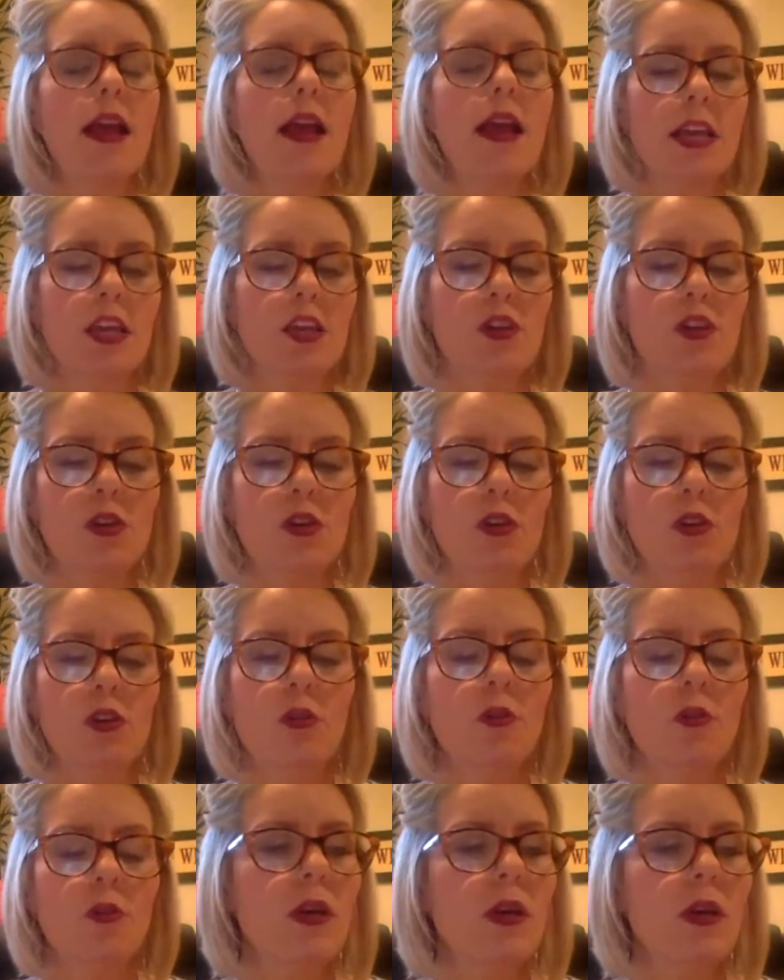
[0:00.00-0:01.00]

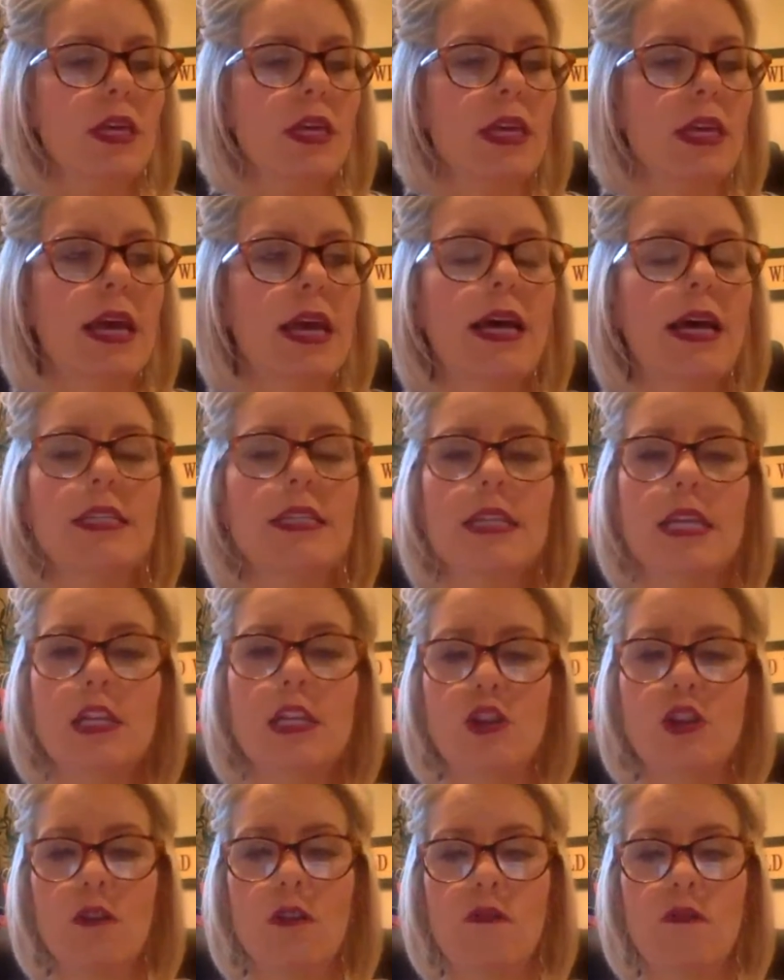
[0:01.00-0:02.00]
You get in
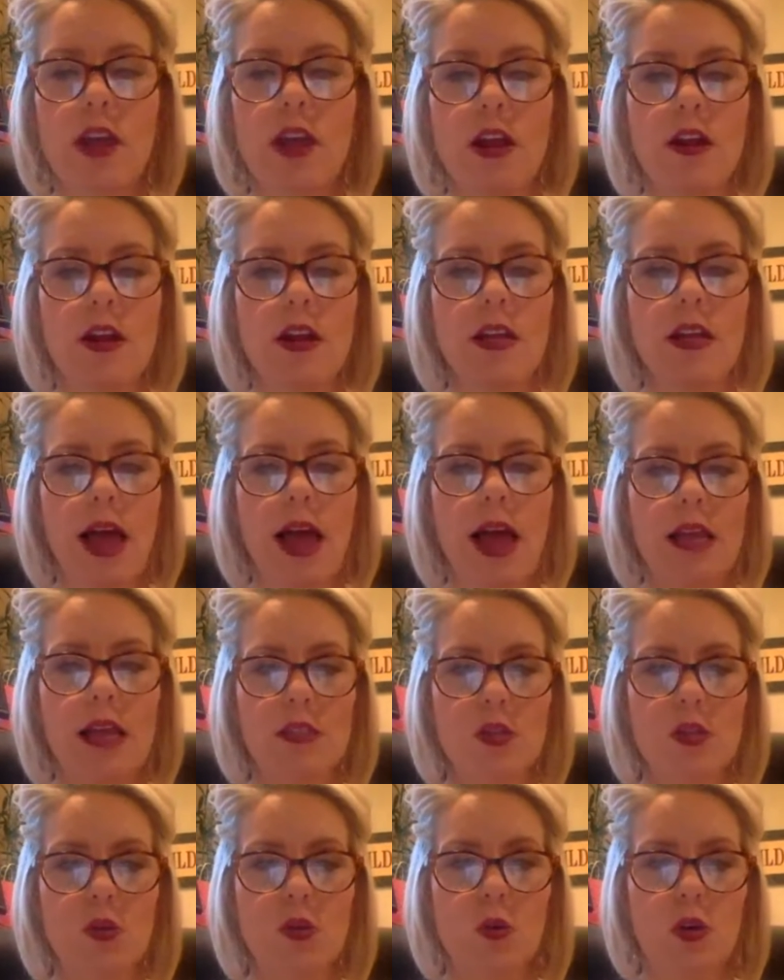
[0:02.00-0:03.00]
your very
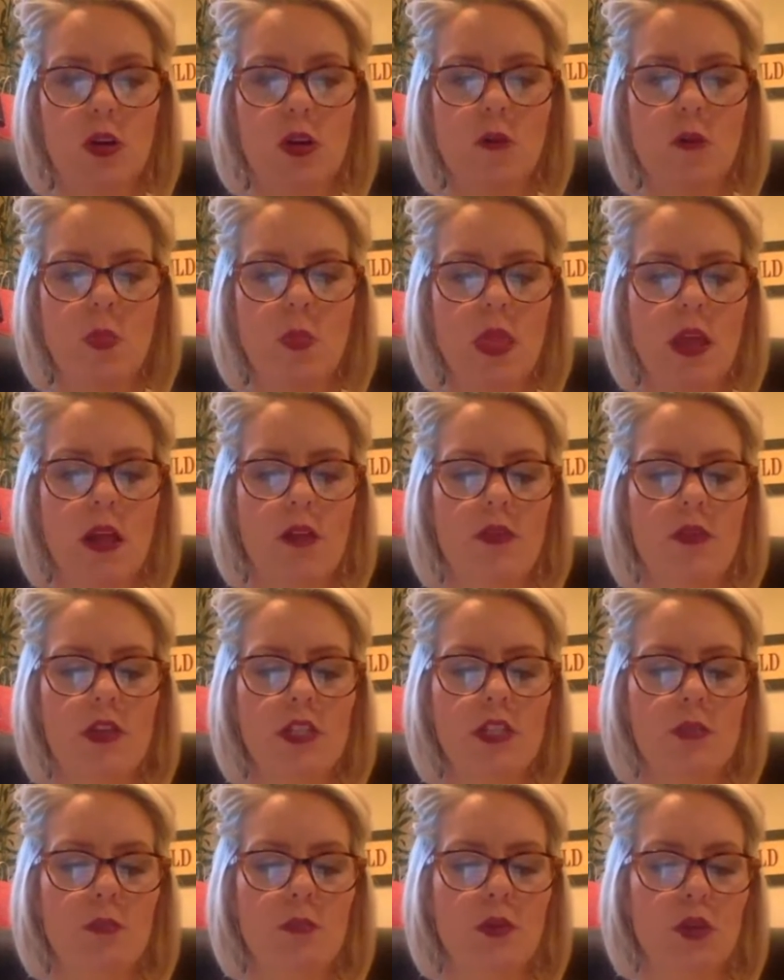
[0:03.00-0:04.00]
last order
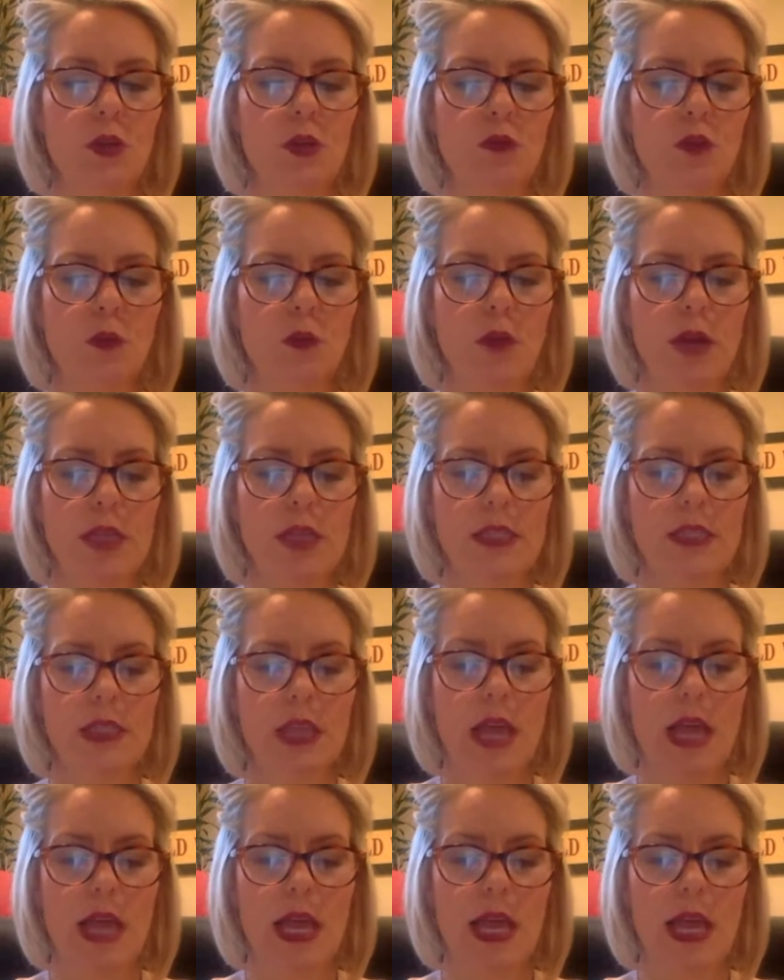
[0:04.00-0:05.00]
this beautiful
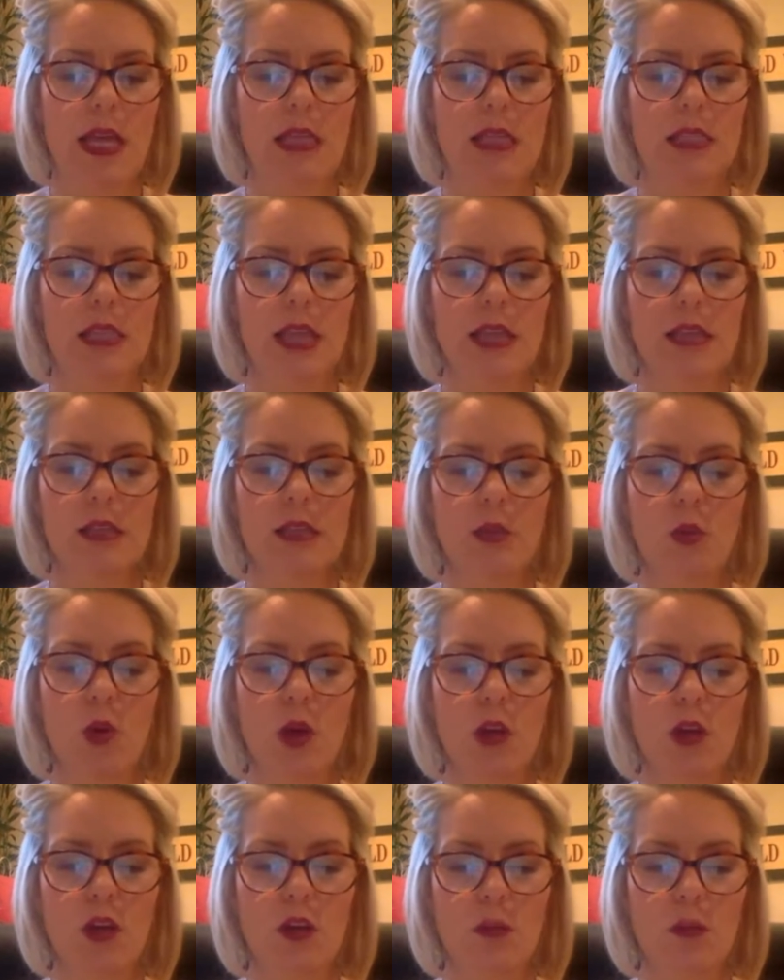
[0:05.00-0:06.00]
bracelet, and it says,
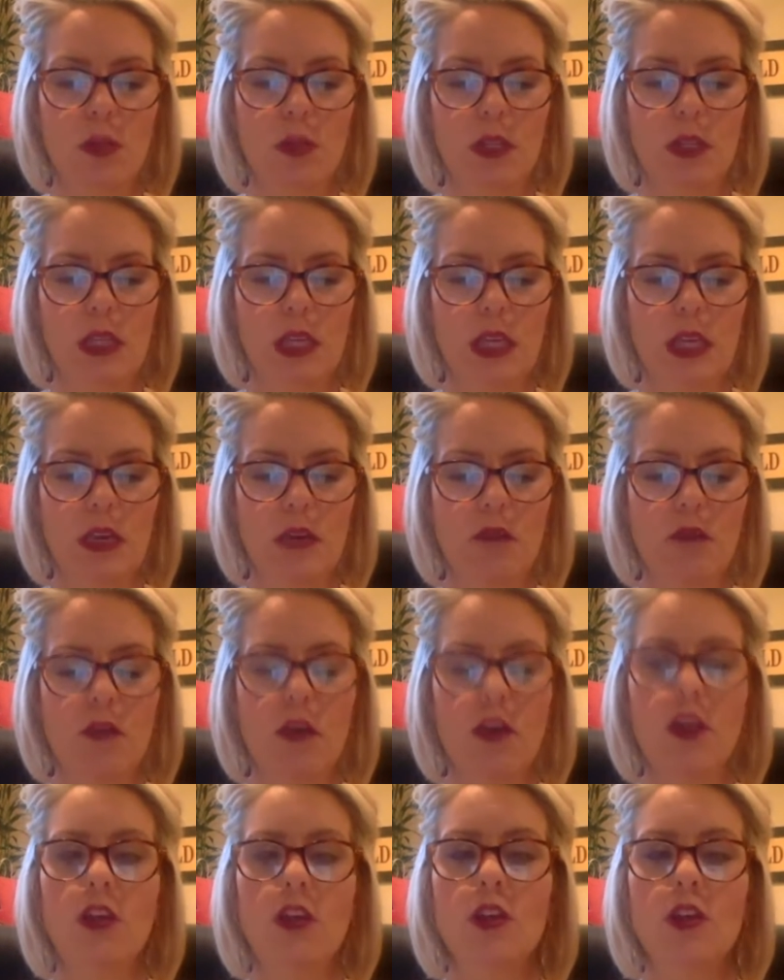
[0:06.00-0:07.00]
what you believe
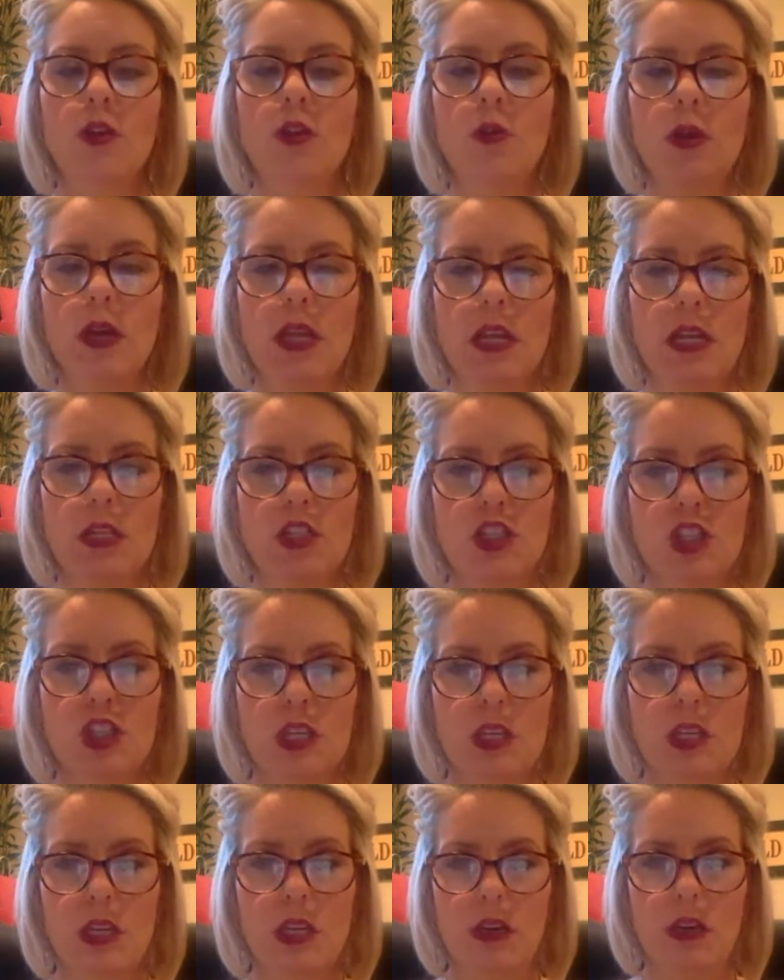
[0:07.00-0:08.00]
you can
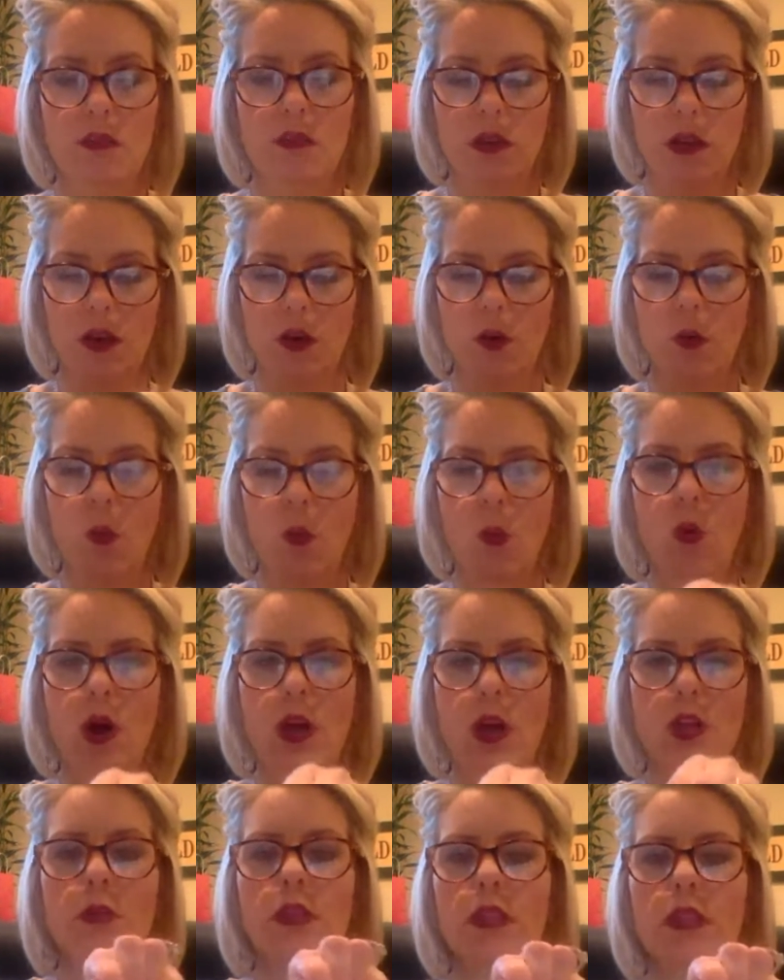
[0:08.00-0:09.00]
achieve. What
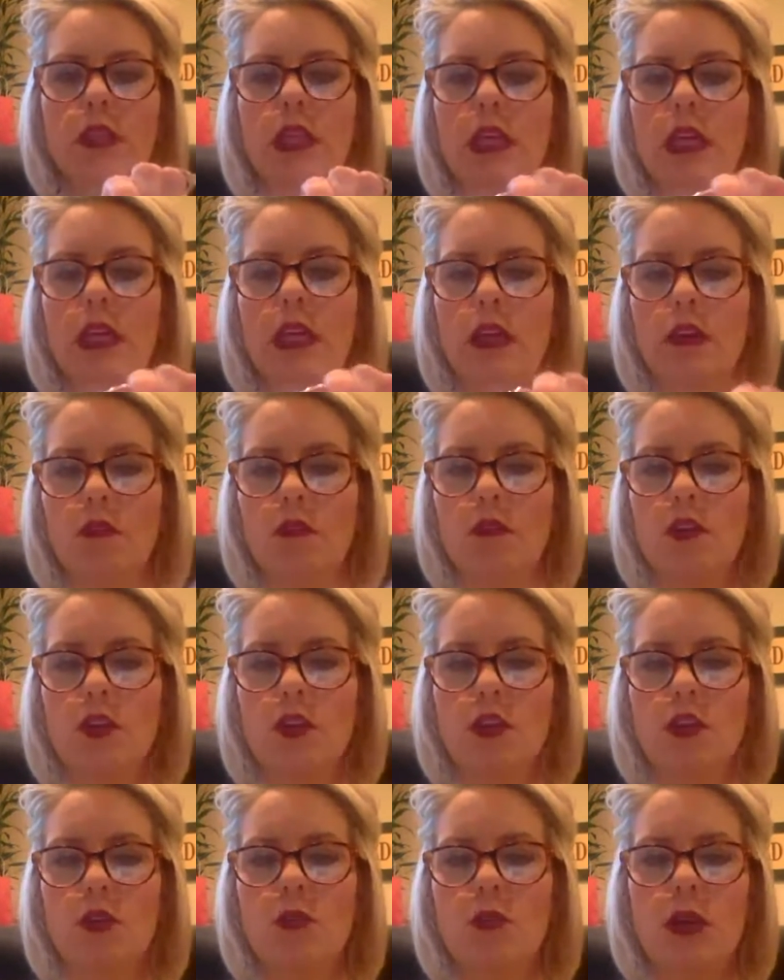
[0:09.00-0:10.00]
you believe
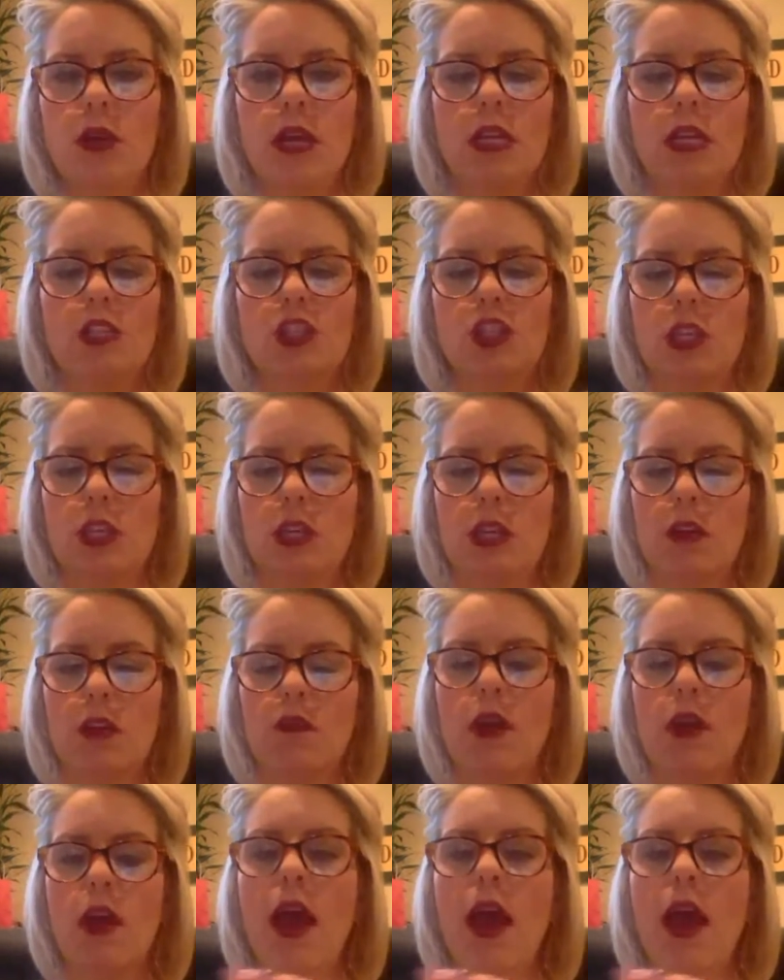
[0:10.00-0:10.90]
you can achieve.